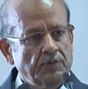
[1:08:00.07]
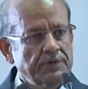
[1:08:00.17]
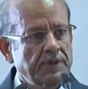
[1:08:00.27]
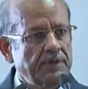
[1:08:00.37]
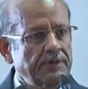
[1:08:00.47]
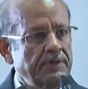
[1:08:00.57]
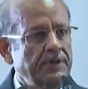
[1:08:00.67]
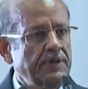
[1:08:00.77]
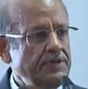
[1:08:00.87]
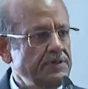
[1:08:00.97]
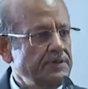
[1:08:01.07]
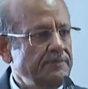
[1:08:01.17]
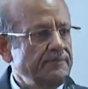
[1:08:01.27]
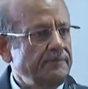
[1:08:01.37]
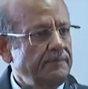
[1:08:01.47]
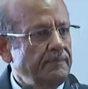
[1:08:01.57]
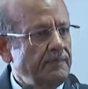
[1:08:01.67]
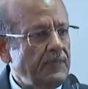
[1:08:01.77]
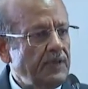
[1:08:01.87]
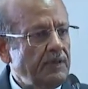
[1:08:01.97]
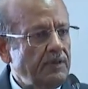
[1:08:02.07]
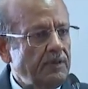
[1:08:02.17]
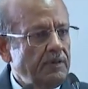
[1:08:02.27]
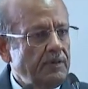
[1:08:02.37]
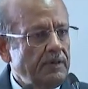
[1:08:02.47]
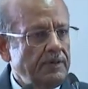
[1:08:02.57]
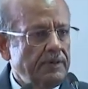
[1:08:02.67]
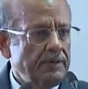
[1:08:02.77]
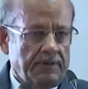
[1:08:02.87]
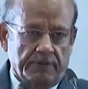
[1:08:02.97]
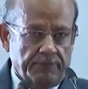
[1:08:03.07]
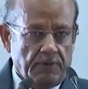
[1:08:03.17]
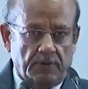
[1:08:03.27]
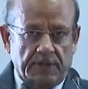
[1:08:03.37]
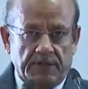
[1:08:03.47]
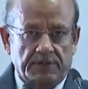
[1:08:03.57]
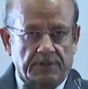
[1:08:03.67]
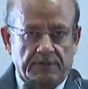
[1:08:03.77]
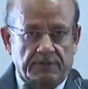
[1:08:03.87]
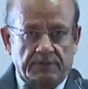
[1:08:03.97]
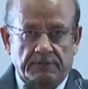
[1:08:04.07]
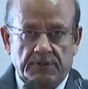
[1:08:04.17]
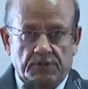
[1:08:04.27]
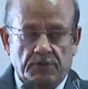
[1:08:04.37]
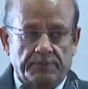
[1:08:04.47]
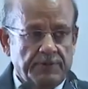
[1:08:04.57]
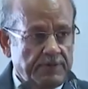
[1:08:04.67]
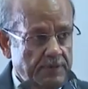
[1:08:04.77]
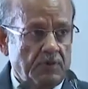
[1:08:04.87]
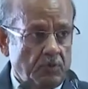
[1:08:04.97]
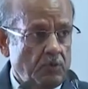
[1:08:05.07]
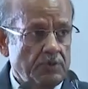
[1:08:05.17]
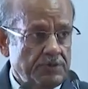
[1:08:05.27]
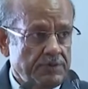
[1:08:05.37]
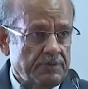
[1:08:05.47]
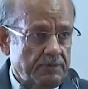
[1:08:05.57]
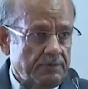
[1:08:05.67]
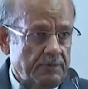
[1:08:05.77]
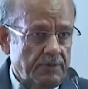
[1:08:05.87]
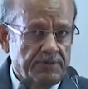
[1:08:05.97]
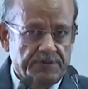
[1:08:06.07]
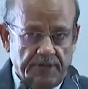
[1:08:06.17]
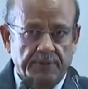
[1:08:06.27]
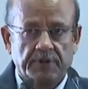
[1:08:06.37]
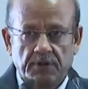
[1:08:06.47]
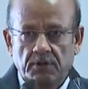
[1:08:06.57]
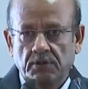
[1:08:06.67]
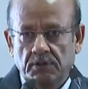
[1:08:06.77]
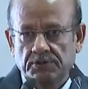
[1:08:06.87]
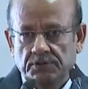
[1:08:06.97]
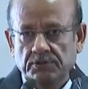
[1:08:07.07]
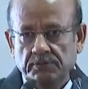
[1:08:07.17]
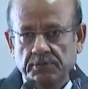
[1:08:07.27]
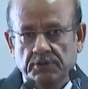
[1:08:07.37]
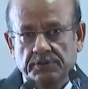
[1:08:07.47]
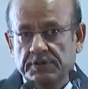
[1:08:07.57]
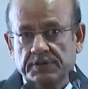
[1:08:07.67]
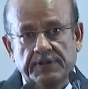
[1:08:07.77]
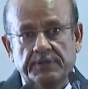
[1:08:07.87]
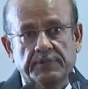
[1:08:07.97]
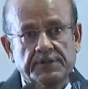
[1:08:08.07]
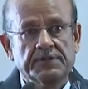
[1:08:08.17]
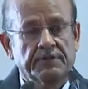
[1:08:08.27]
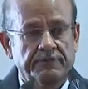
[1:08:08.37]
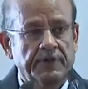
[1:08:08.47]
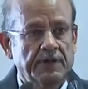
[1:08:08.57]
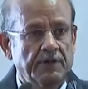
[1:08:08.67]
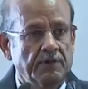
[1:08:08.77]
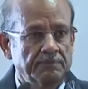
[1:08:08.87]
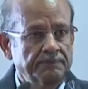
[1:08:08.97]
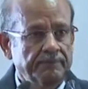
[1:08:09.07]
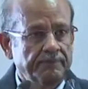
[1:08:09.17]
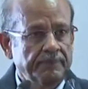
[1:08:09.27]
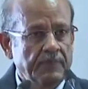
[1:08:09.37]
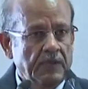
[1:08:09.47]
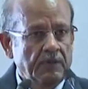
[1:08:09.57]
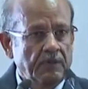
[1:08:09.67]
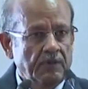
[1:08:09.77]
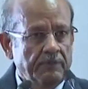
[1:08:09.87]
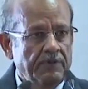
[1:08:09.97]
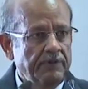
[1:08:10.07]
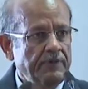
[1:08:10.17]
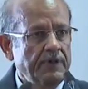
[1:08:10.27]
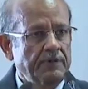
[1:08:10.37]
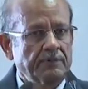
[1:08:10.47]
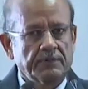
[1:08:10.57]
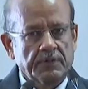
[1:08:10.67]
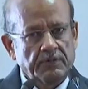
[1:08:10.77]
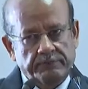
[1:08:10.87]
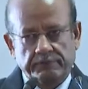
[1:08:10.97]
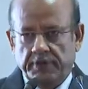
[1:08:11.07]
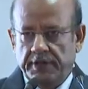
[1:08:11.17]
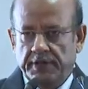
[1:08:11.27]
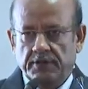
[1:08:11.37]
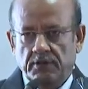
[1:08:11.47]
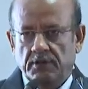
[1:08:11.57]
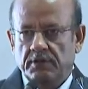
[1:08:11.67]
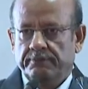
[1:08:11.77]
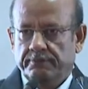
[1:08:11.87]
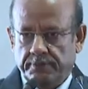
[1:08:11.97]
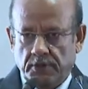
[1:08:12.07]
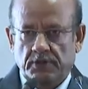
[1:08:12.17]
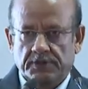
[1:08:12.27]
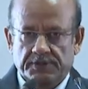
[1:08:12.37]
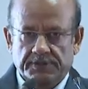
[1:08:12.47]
are increasing. And if not, I think there should be some course on cyber law also, because this is the emerging field now. Everywhere you are finding lot of frauds